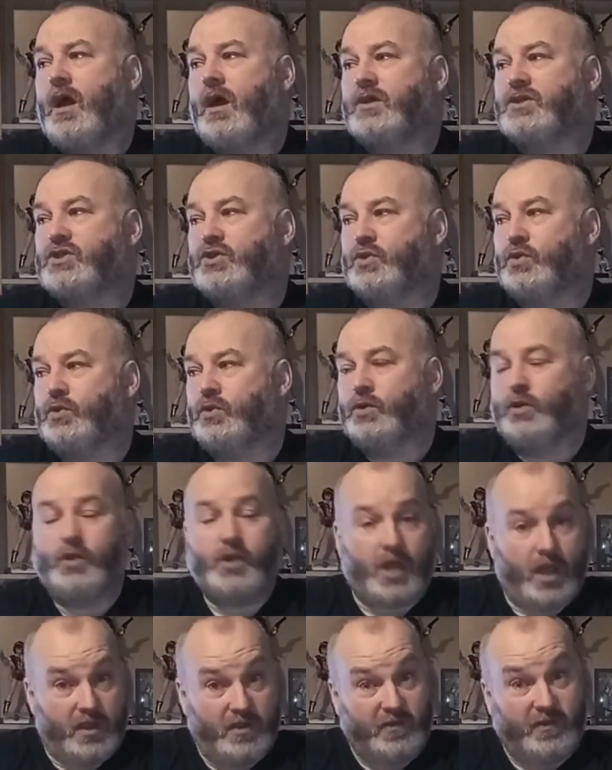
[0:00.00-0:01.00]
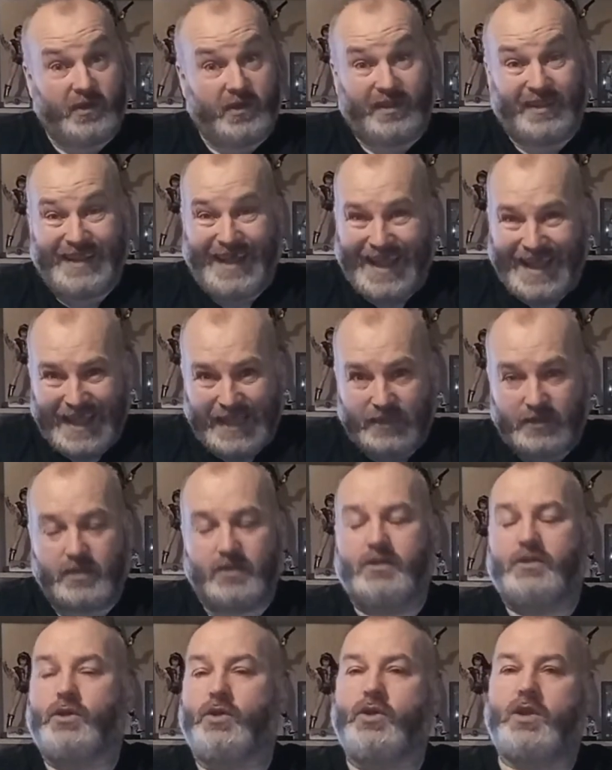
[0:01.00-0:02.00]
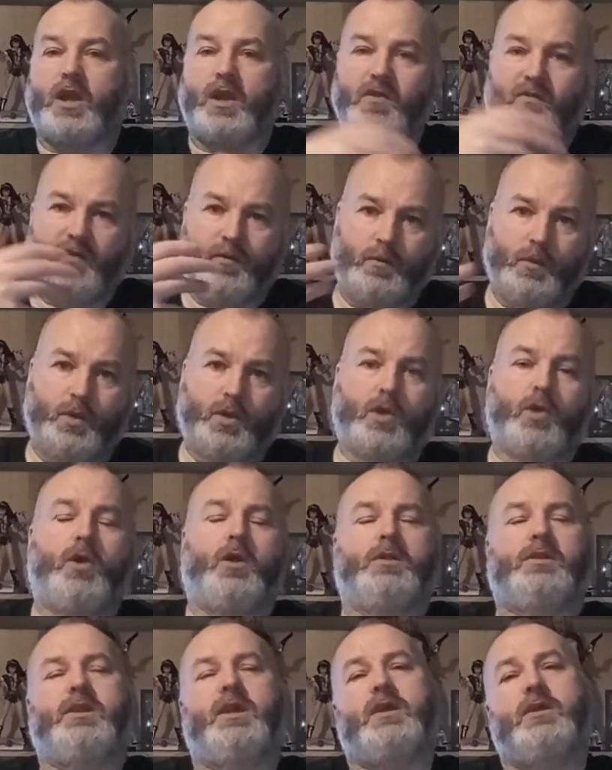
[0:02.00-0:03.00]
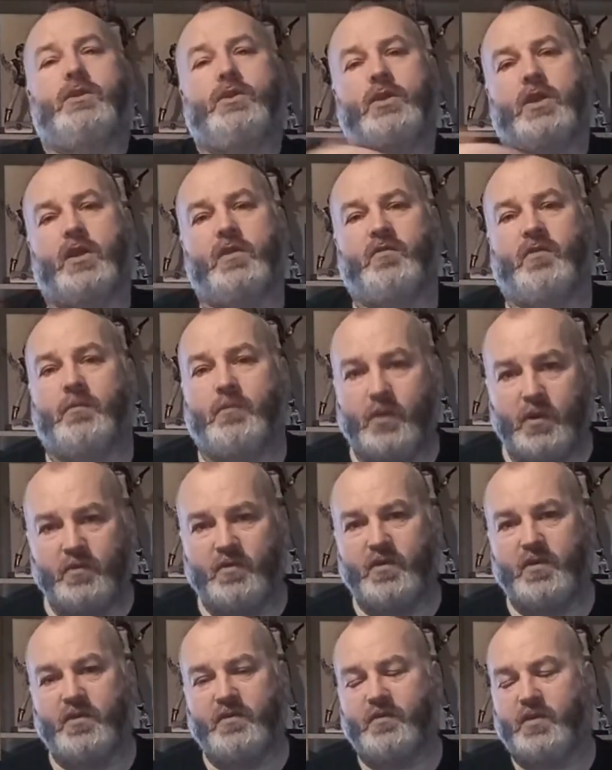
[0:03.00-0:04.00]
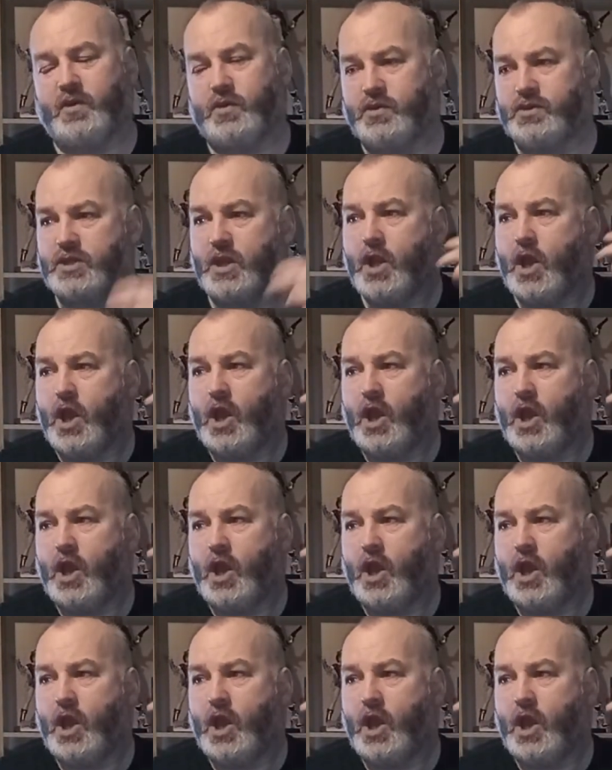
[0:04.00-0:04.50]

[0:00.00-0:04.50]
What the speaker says: So look out for that, look out for more content, look out for movie reviews.